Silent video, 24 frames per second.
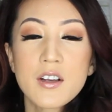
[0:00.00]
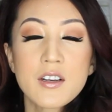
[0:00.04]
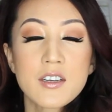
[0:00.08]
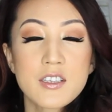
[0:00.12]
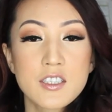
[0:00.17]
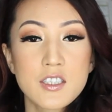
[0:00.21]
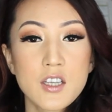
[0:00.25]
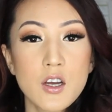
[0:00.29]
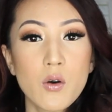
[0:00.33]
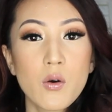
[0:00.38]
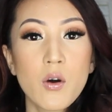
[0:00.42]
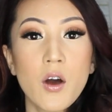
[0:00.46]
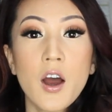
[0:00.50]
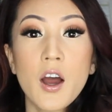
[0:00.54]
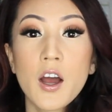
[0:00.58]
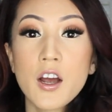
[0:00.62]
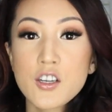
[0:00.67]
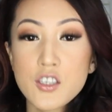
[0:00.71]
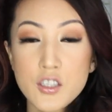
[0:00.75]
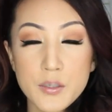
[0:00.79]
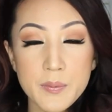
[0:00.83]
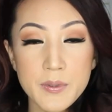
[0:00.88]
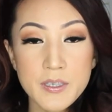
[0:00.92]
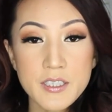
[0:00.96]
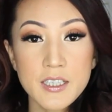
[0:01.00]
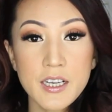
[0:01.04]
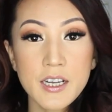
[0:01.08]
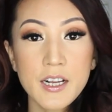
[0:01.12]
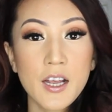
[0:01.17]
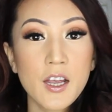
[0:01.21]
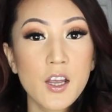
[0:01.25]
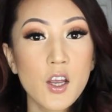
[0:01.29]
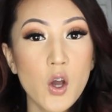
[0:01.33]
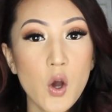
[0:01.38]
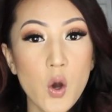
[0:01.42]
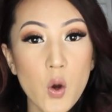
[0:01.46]
So 100%,
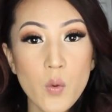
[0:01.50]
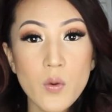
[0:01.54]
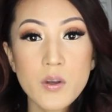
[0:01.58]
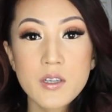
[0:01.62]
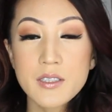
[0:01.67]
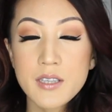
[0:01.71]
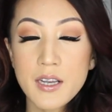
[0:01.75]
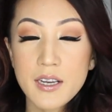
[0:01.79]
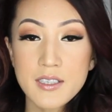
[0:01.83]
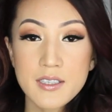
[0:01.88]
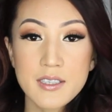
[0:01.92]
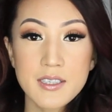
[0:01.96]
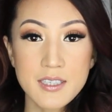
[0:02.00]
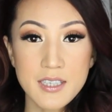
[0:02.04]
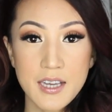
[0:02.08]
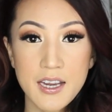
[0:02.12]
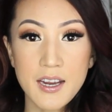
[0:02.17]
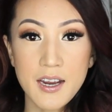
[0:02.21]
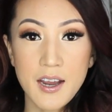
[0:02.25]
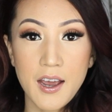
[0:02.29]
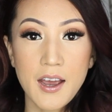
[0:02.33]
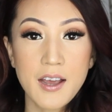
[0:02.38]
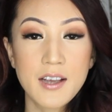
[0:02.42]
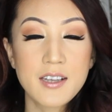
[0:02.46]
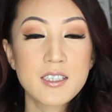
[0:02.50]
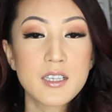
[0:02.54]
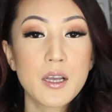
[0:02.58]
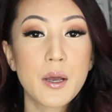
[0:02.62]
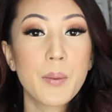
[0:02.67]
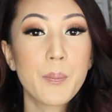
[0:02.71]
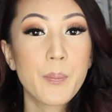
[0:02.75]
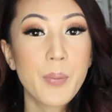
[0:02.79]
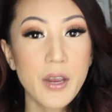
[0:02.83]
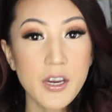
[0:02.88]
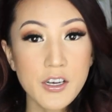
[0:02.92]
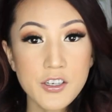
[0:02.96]
I always like to say, guys,
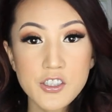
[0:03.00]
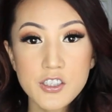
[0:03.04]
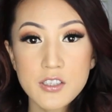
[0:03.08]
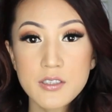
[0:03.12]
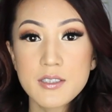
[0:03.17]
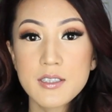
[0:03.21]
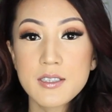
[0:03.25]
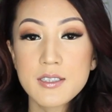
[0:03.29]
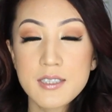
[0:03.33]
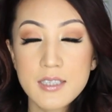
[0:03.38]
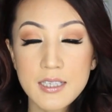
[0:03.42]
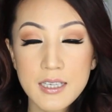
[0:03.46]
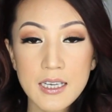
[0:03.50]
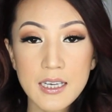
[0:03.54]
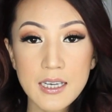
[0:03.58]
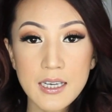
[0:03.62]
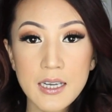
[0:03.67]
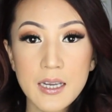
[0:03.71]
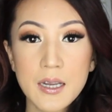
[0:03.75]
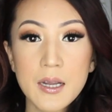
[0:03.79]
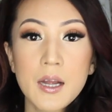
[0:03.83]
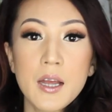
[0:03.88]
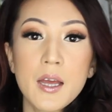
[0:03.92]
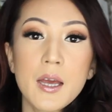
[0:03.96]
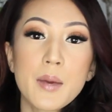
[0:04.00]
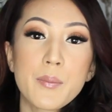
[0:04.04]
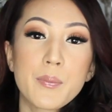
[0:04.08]
patience is key,